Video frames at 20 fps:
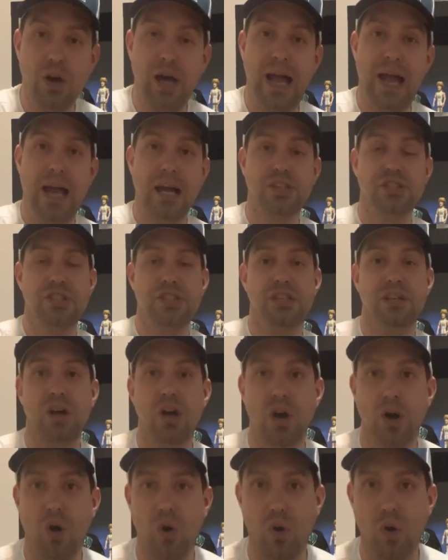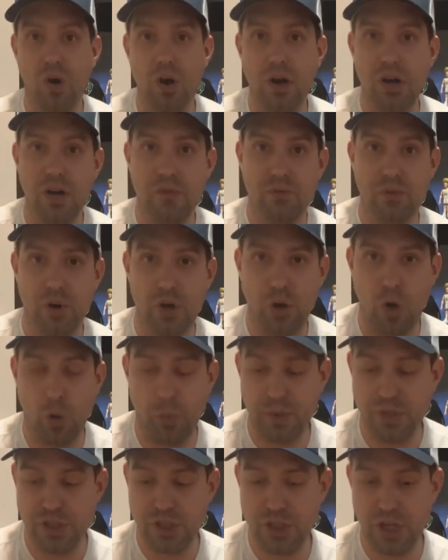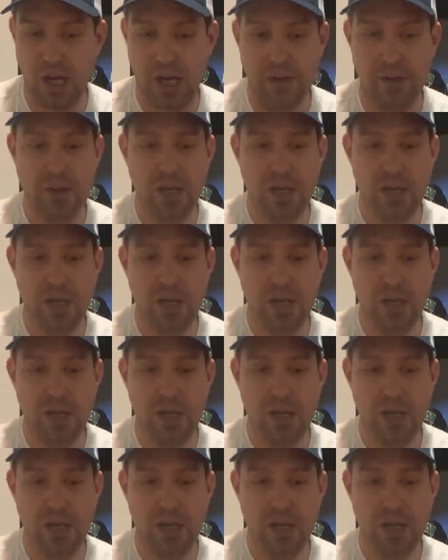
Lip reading: action or for an open shot.